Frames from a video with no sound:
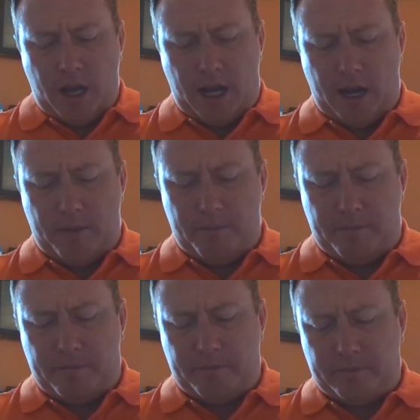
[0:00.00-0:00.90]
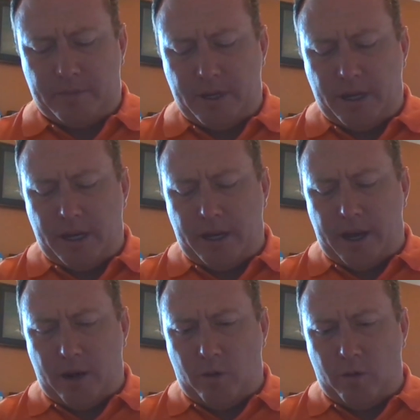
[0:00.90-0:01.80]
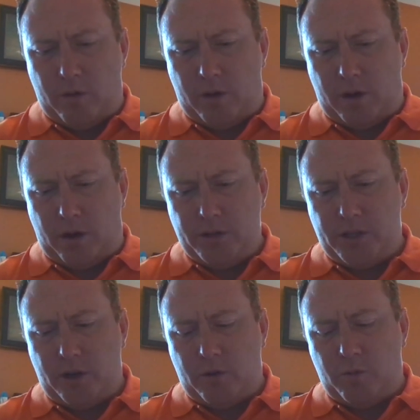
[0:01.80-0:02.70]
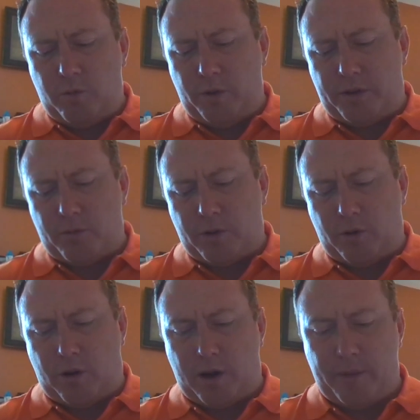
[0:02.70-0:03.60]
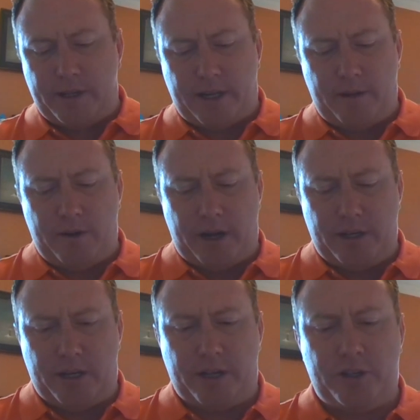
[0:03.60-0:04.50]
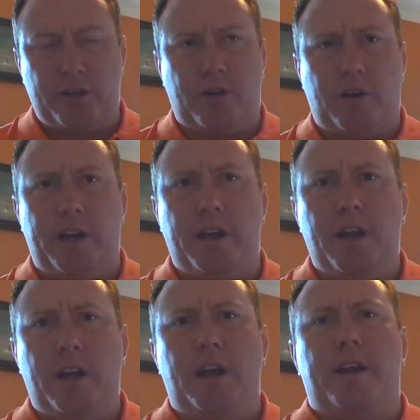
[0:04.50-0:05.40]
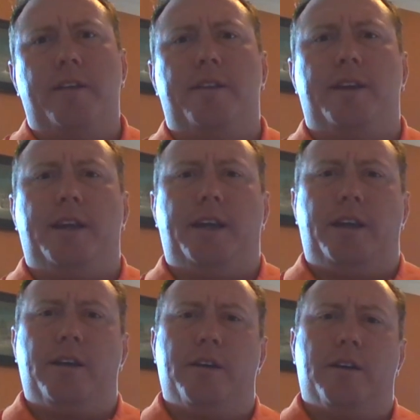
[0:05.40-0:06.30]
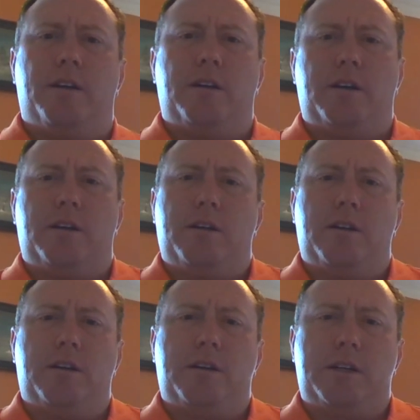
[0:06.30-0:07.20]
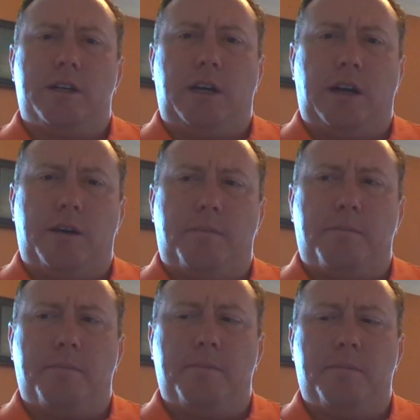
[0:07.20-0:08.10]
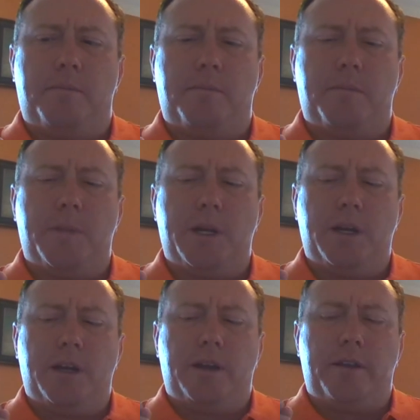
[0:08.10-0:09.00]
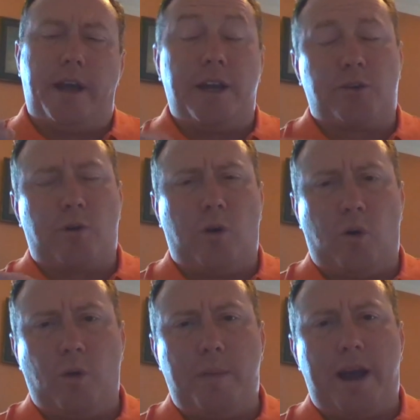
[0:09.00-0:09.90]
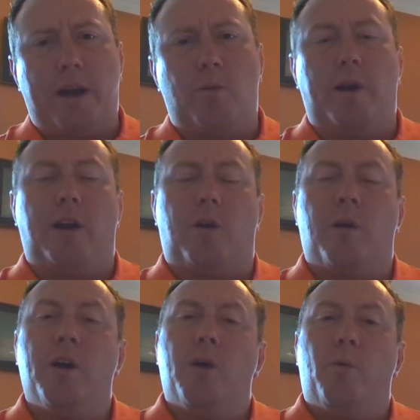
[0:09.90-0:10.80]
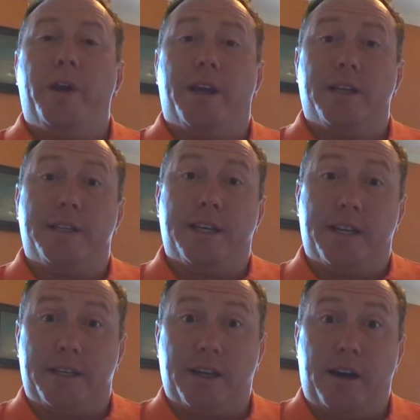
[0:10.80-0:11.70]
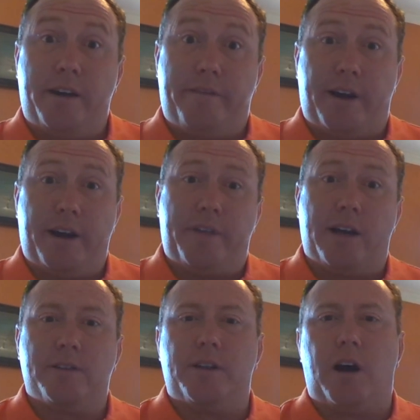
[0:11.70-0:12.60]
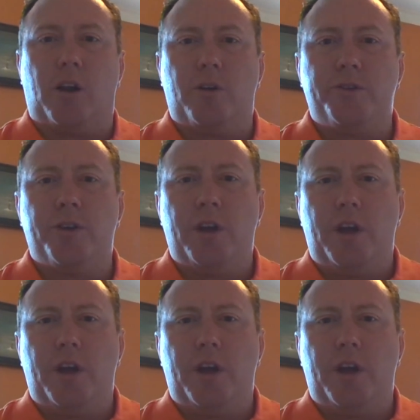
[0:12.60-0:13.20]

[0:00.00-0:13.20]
Um, Now, also with the requirements, I touched on the um, the escrow holdback, where we can set aside $5,000